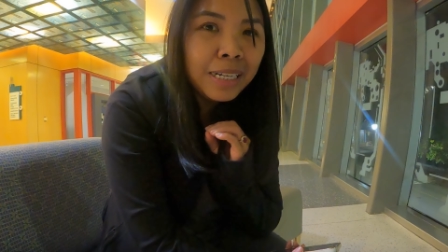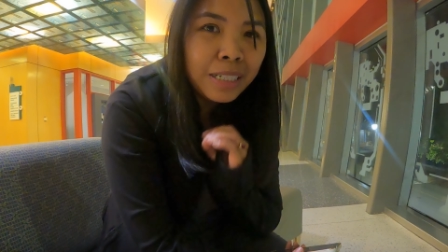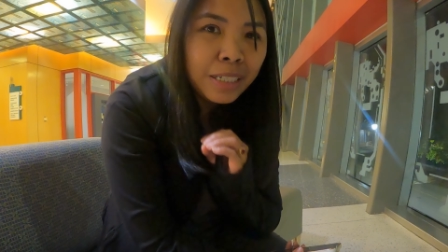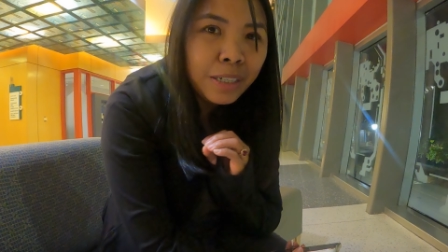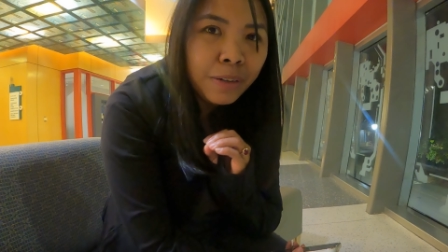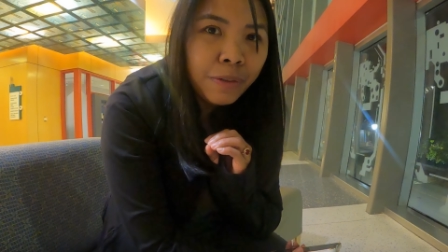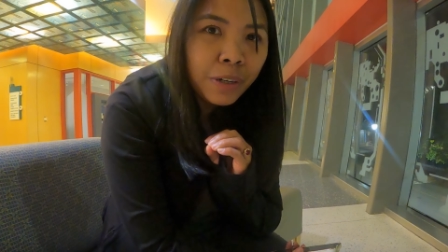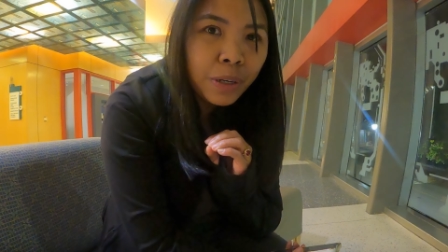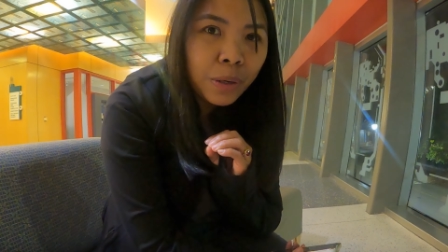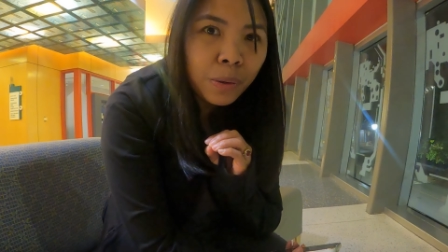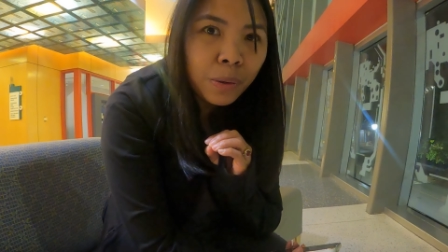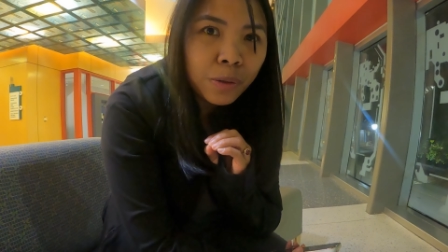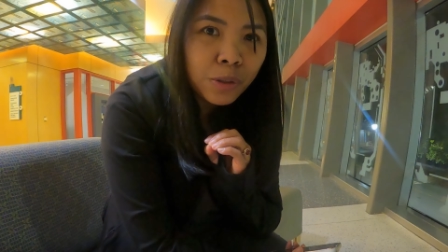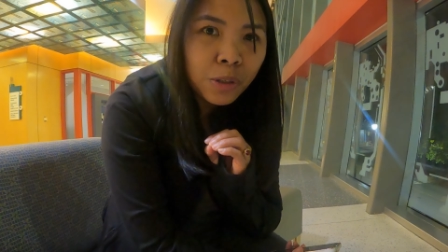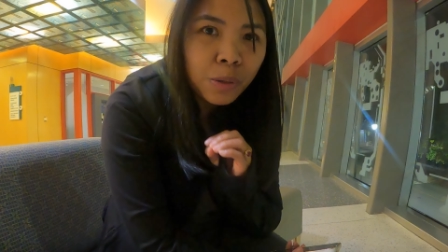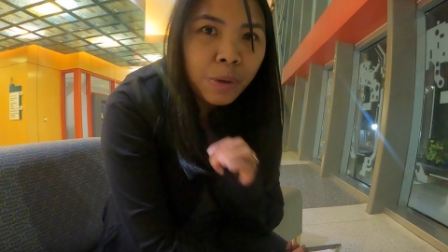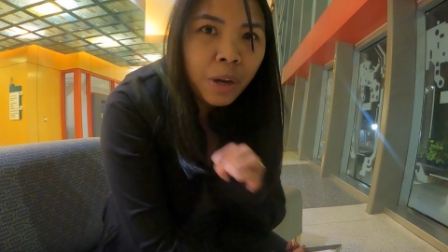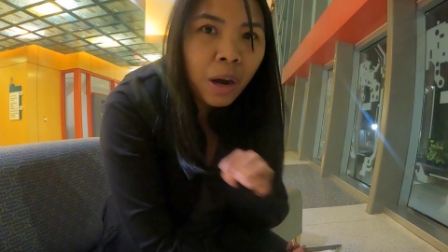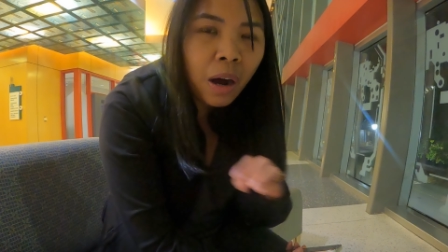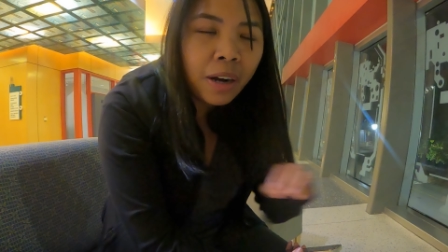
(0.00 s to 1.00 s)
difficult
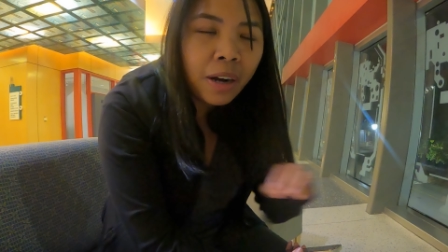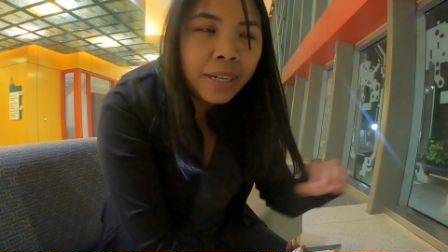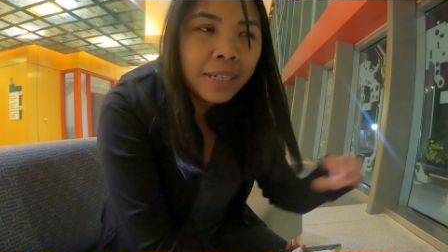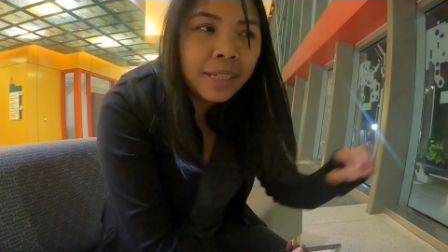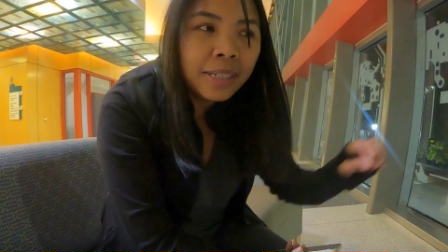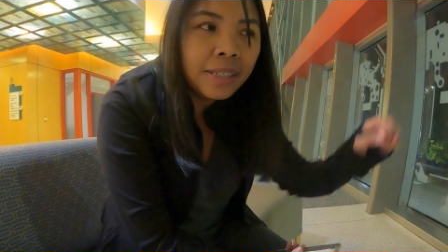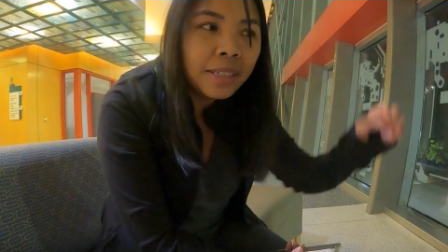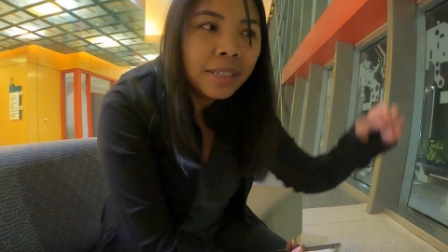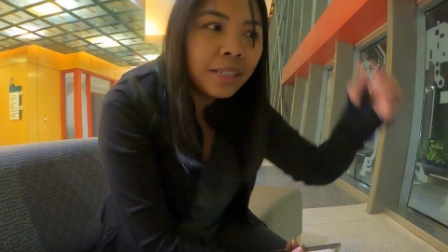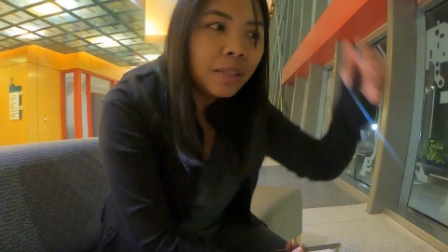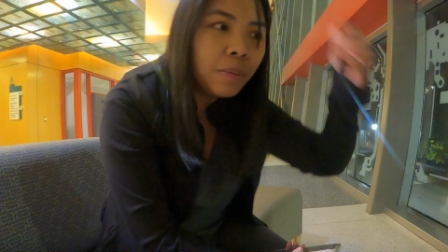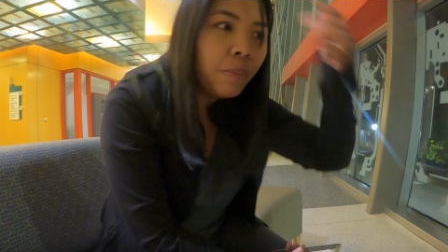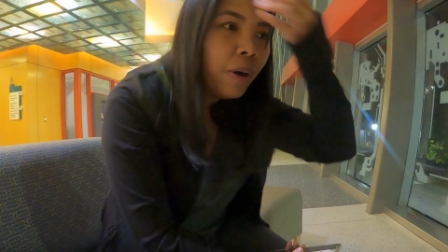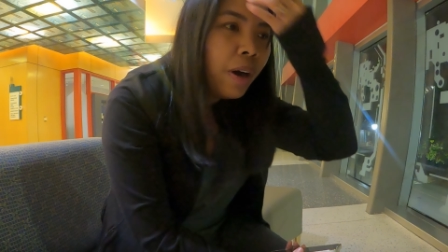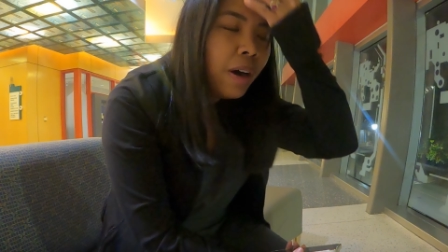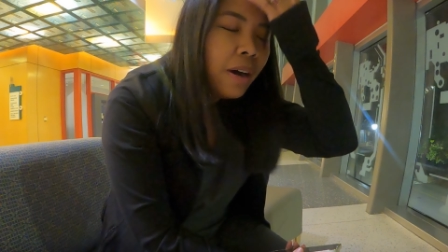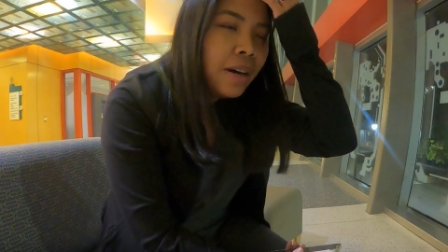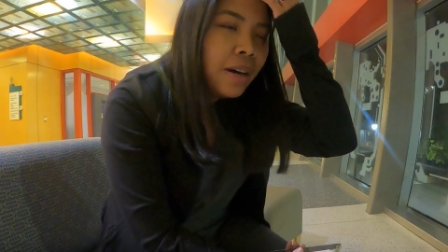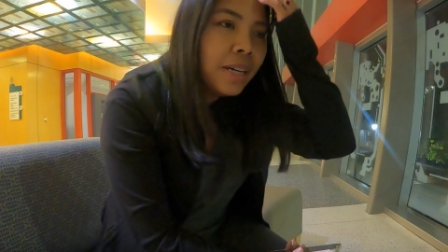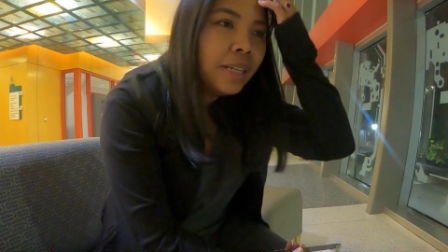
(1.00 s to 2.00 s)
to be honest,
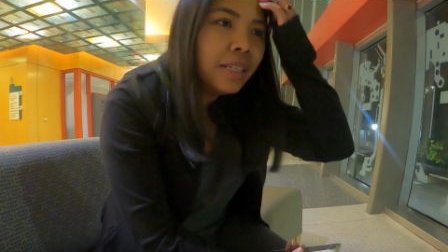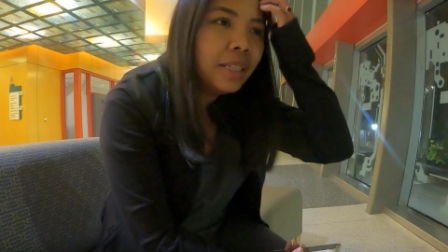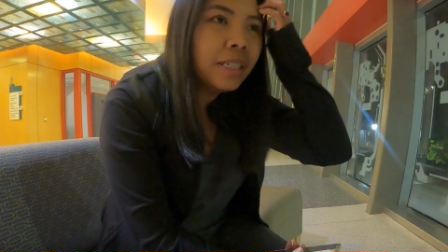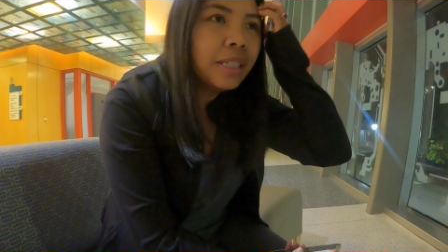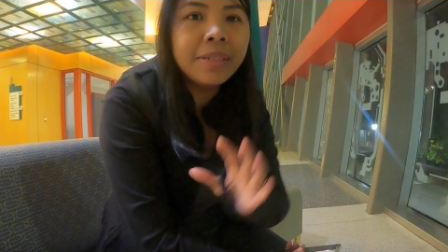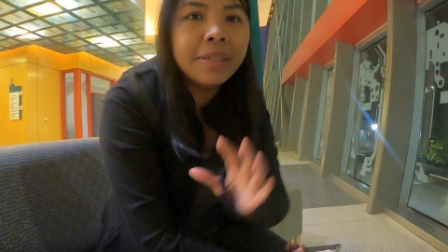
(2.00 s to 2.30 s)
but